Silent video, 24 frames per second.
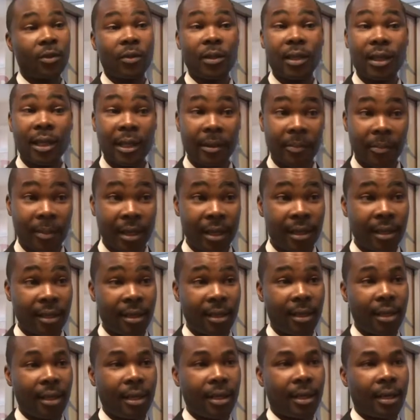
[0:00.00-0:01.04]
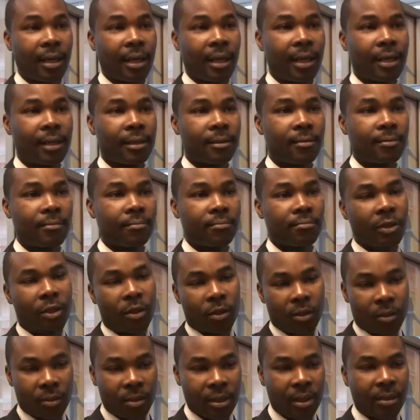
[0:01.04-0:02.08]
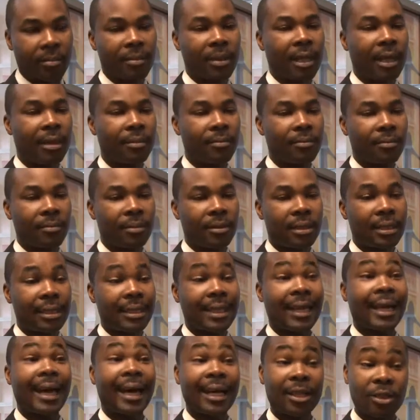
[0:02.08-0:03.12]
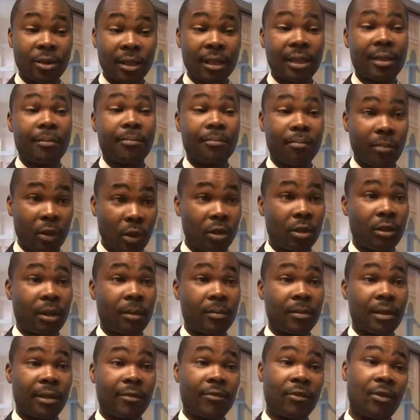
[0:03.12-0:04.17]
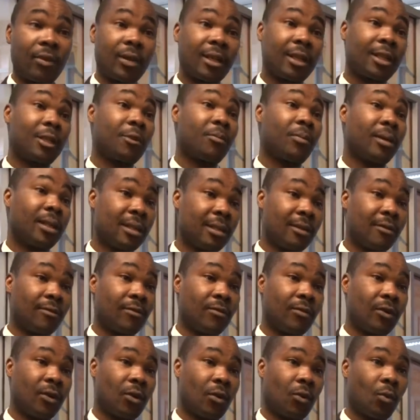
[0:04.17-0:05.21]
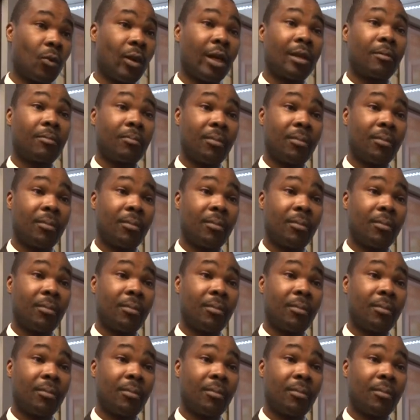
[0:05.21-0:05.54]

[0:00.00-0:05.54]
to hear better. And, you know, sometimes, actually, most times they're very expensive. You know, one